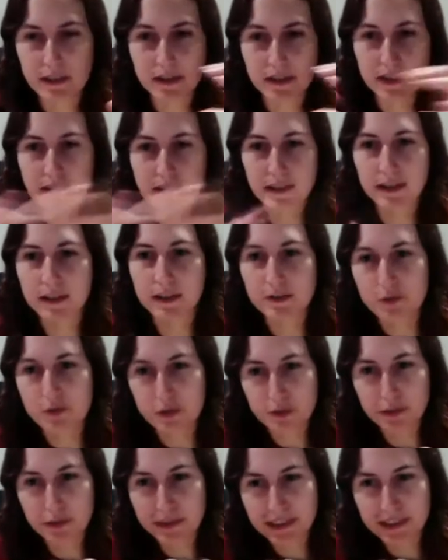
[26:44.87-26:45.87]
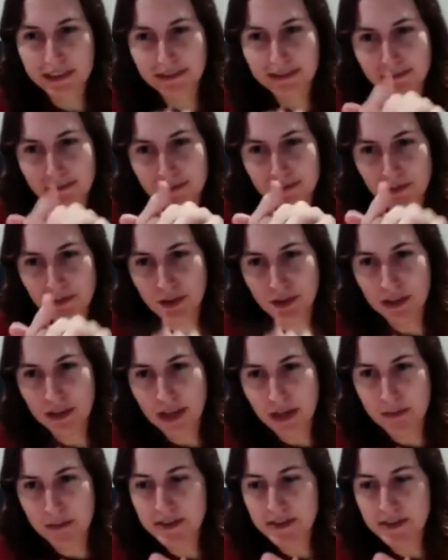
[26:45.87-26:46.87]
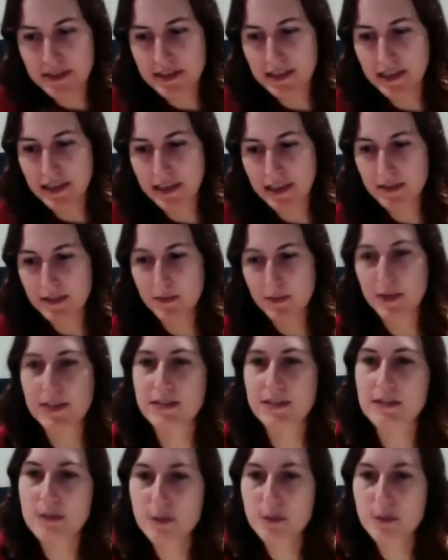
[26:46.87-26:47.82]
It'll inexorably collapse into that space.